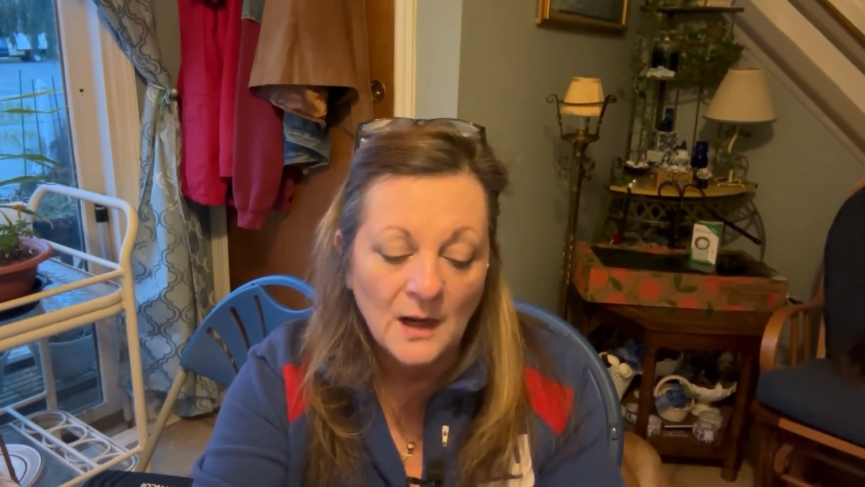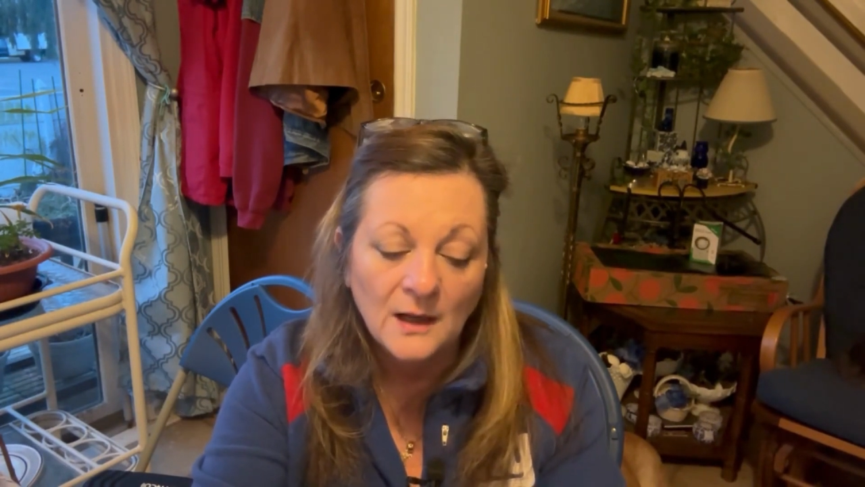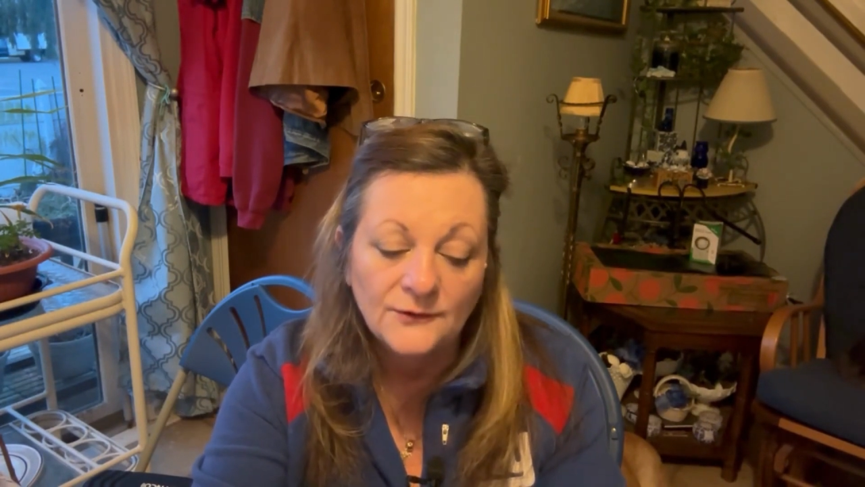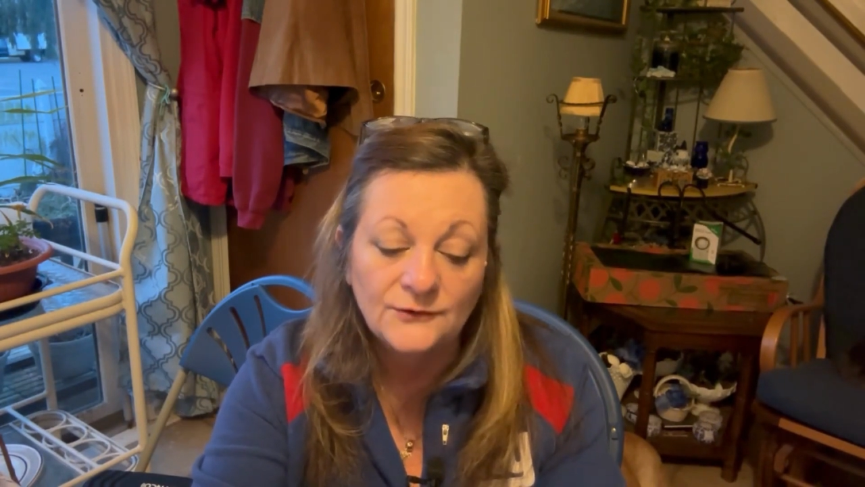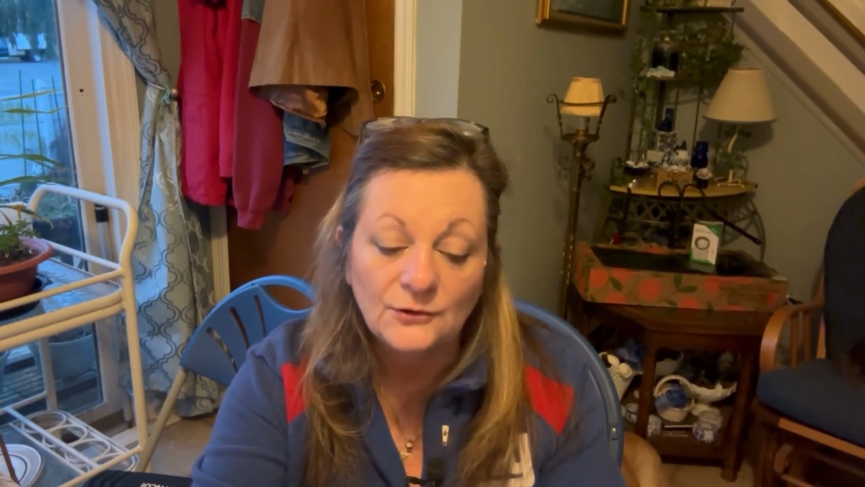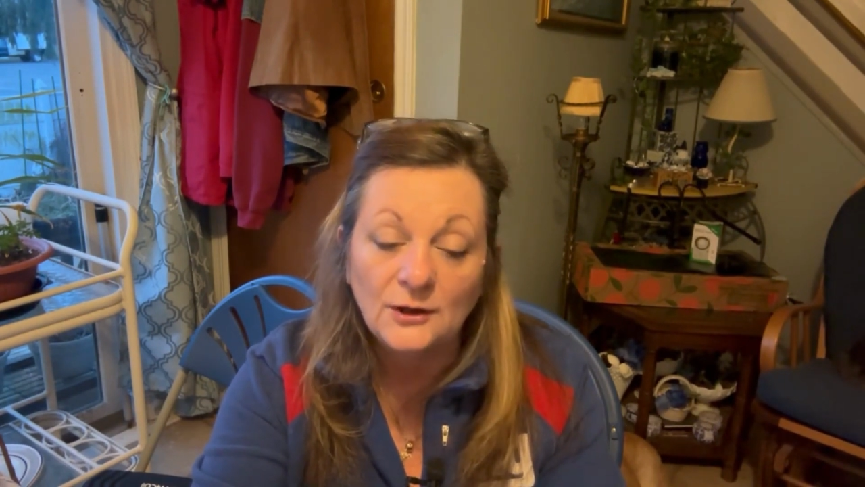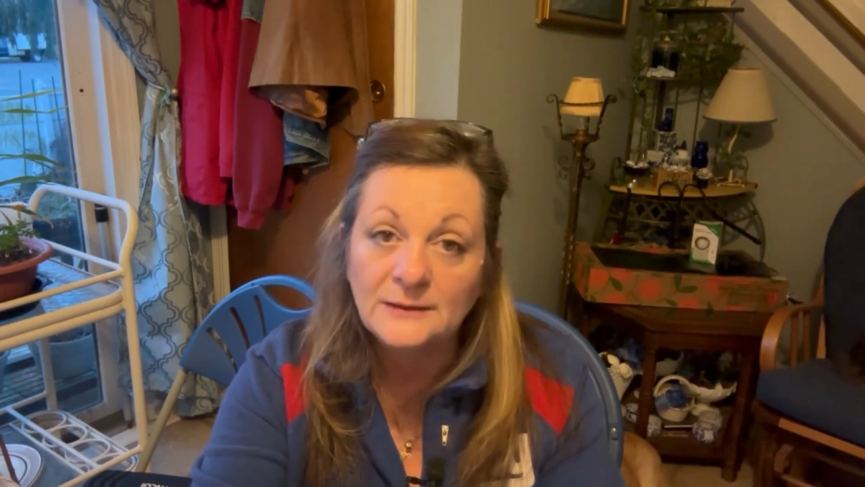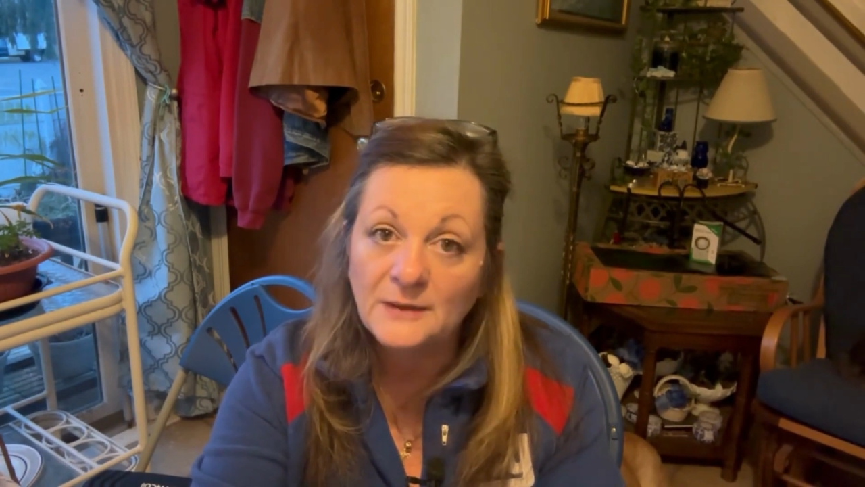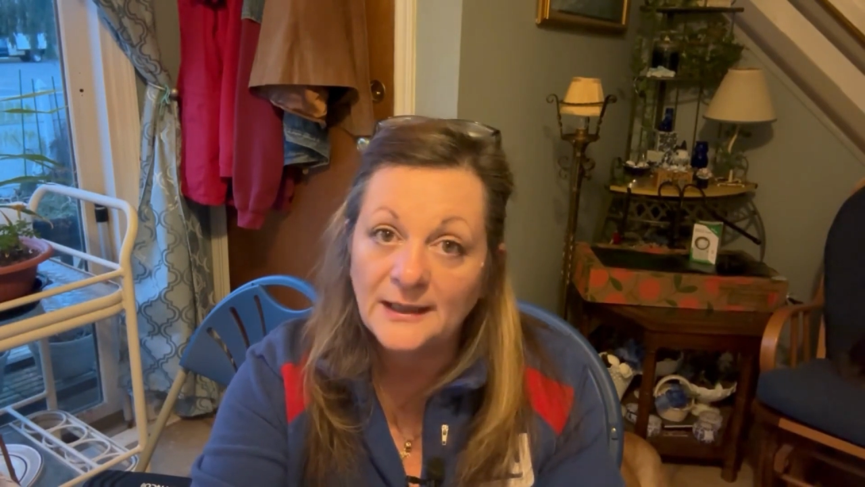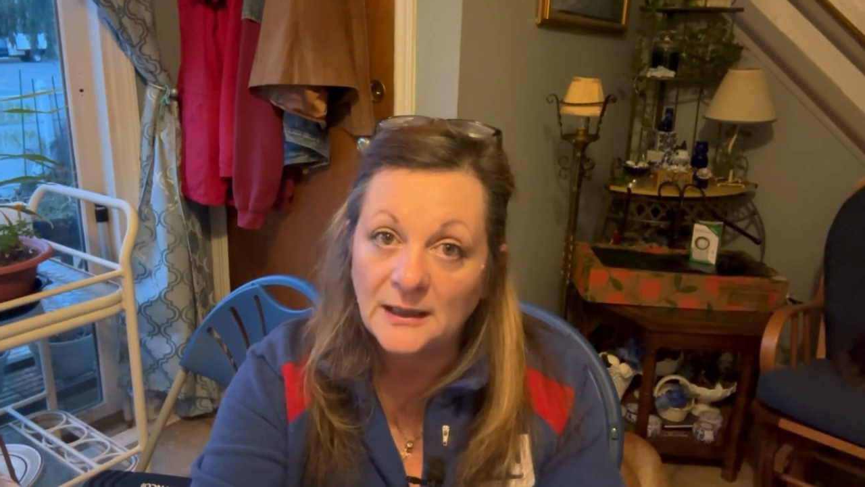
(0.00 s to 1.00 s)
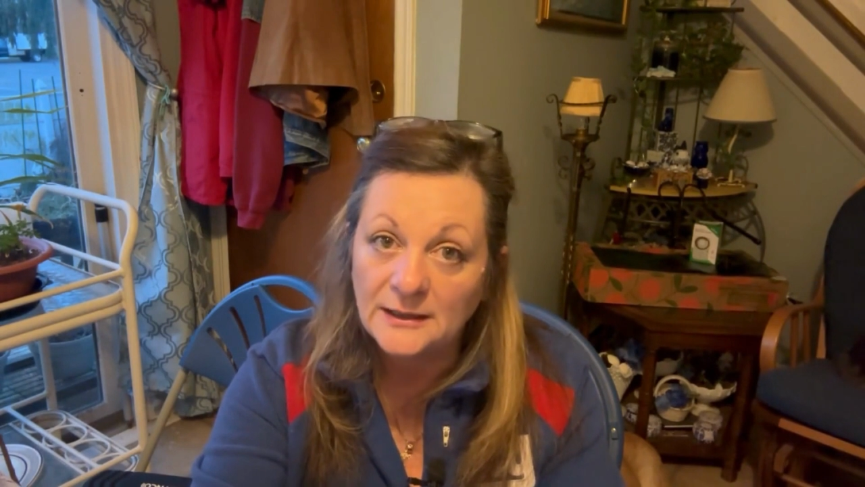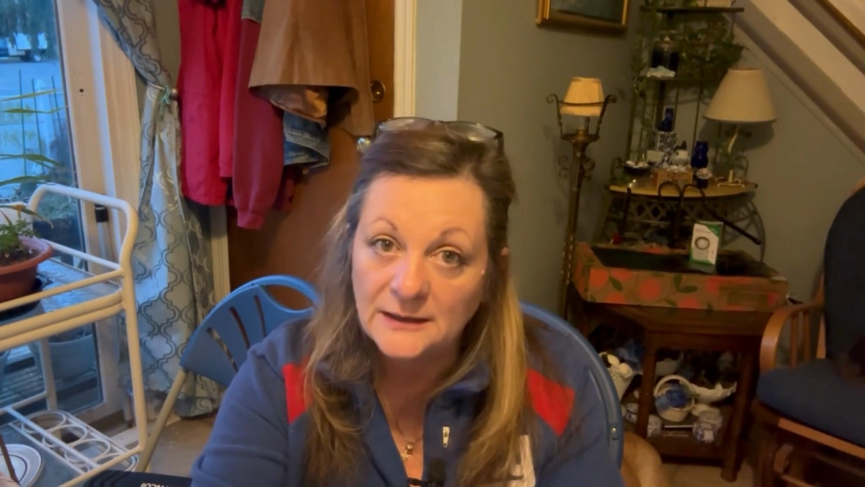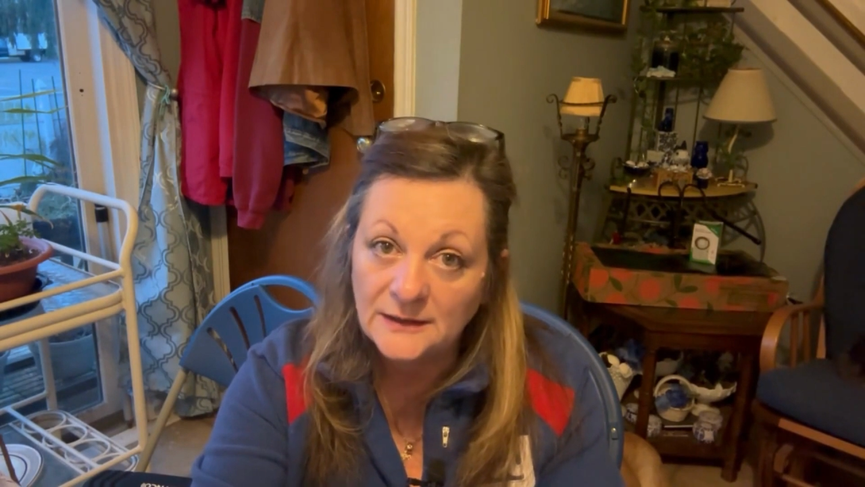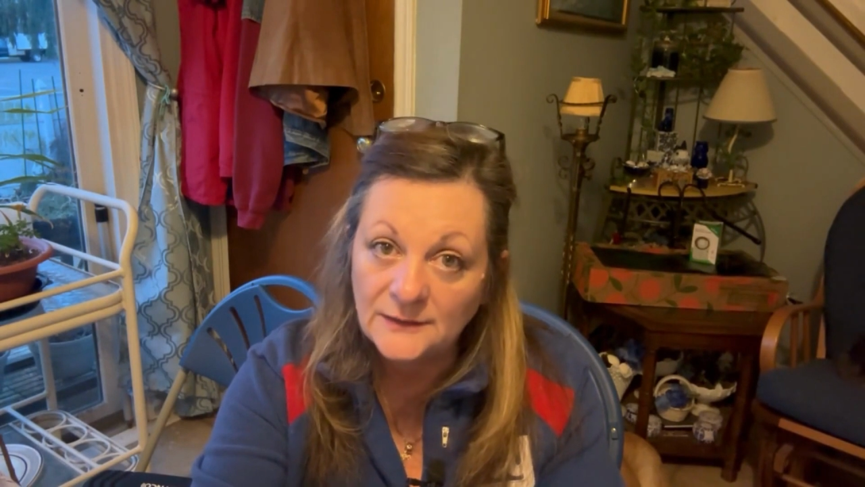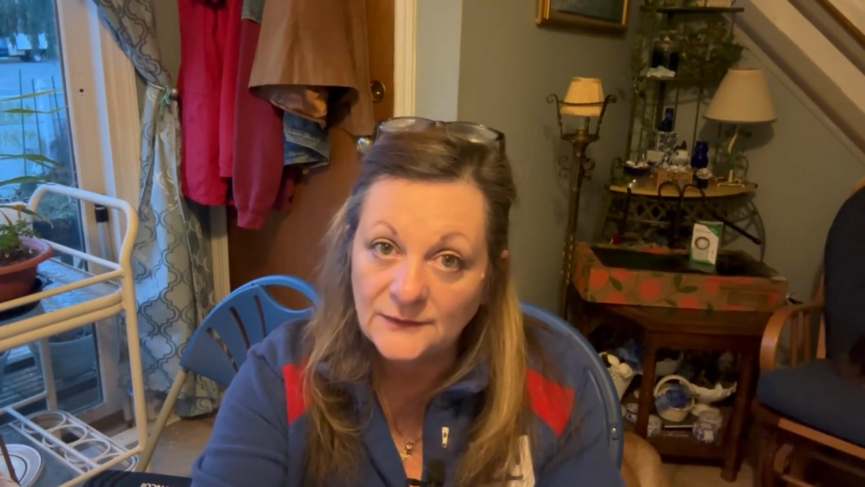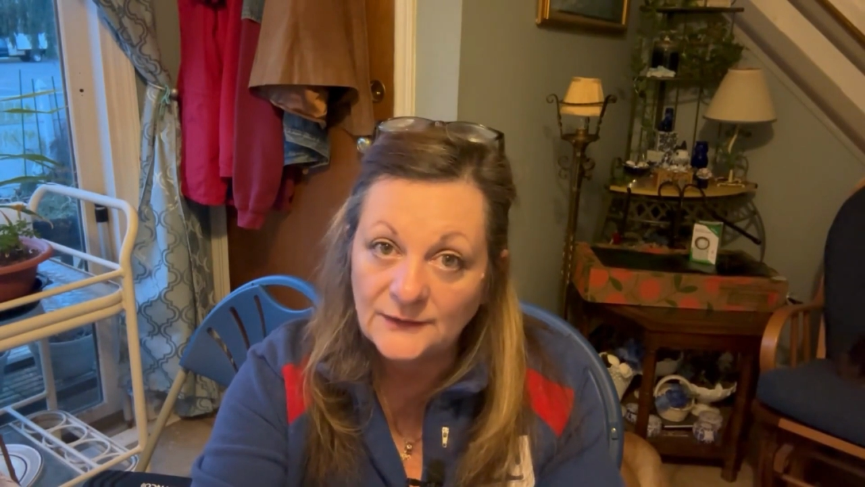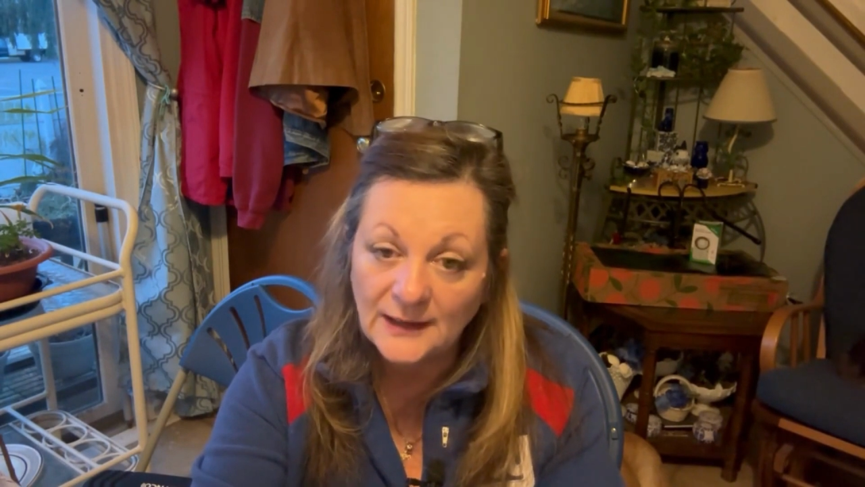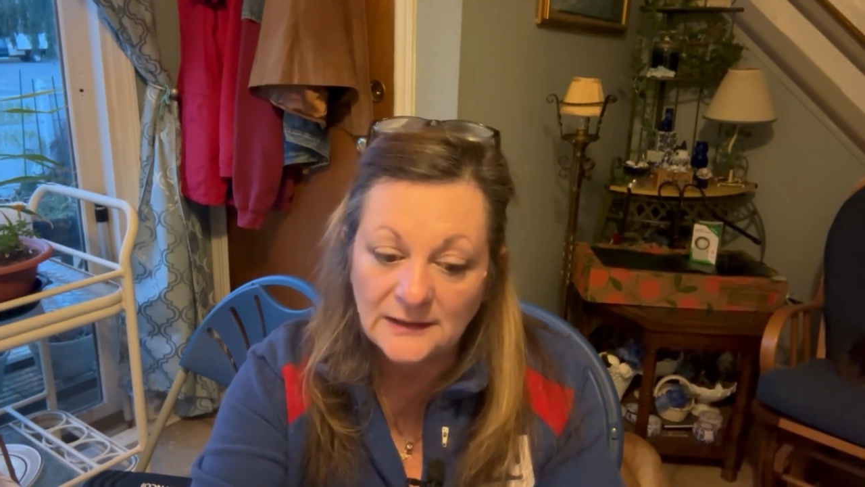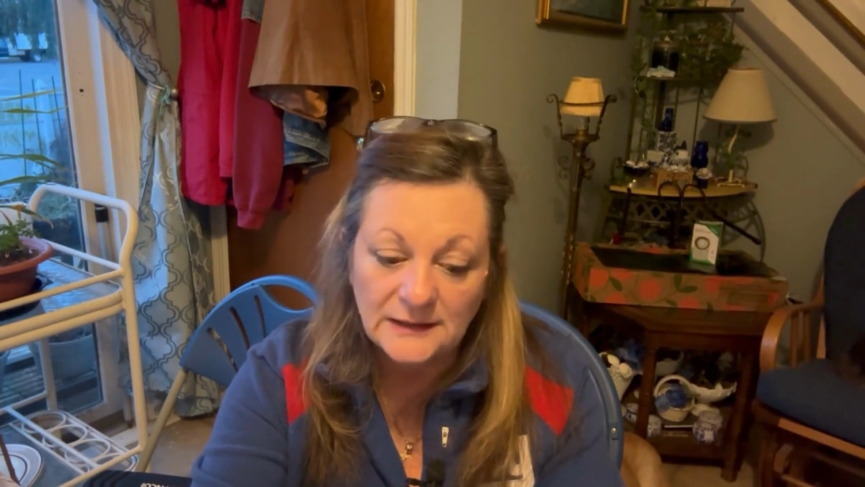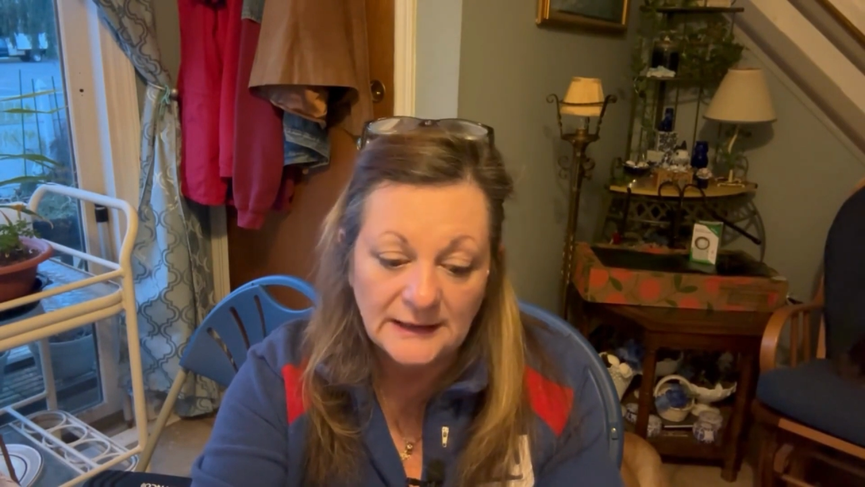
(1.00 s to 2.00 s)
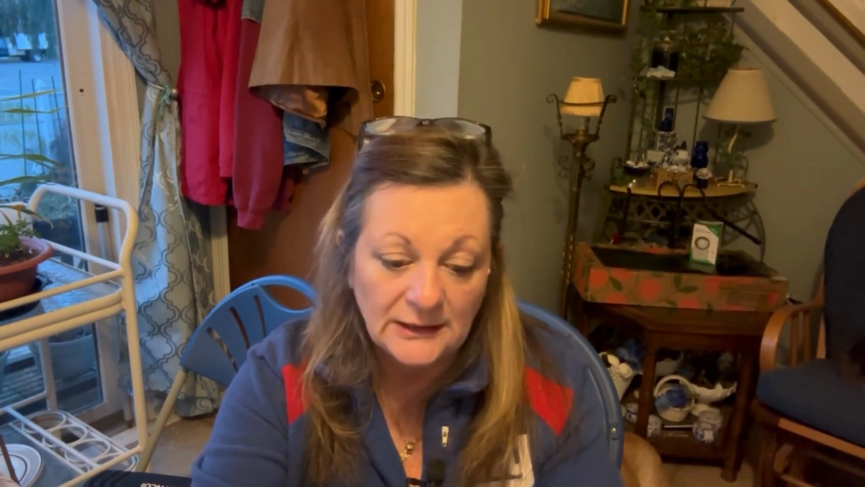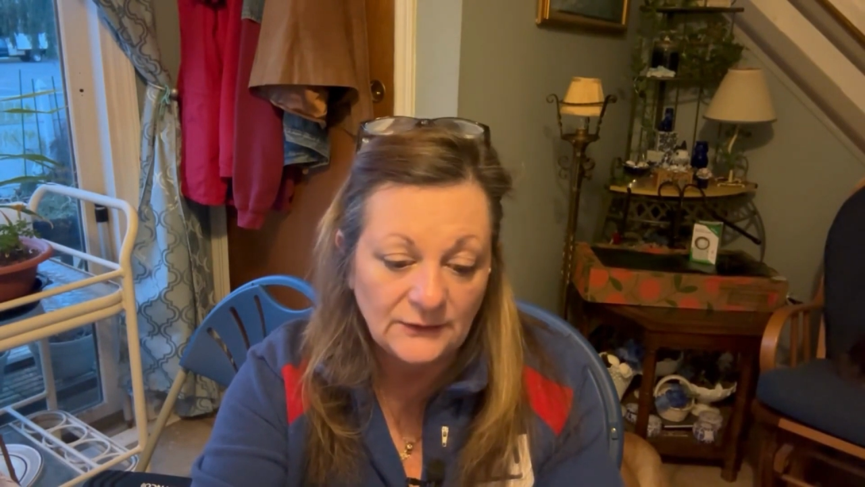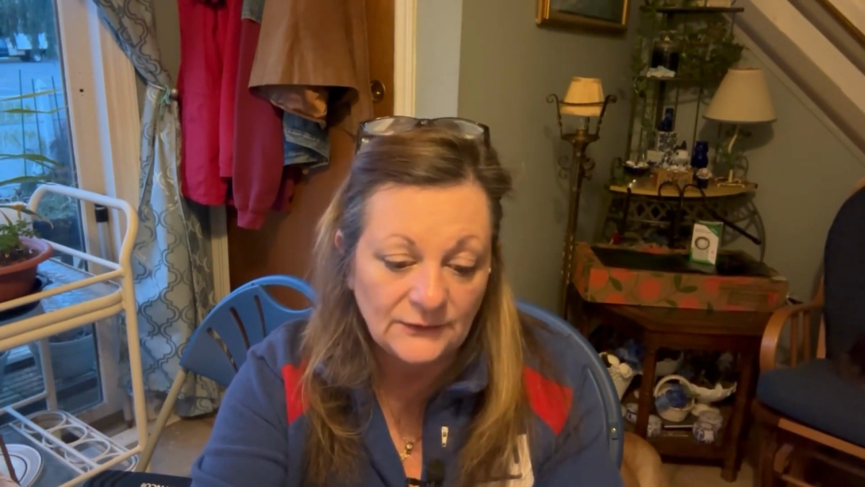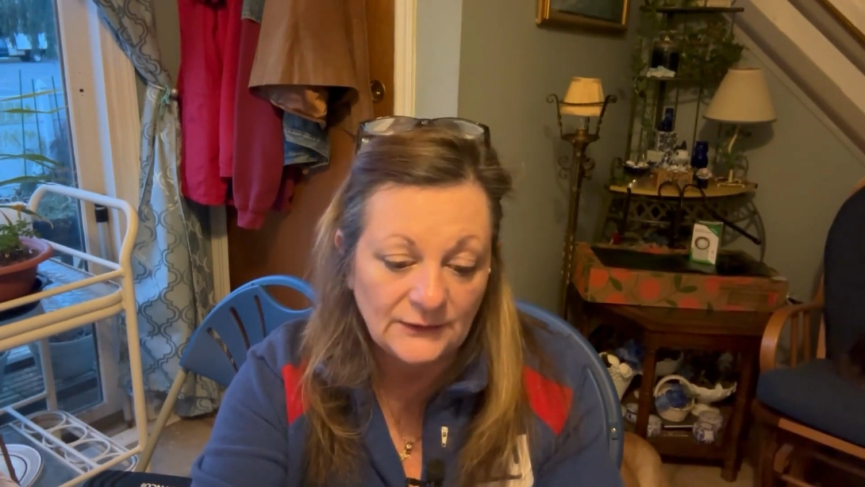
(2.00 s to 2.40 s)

Starting my onions and leeks,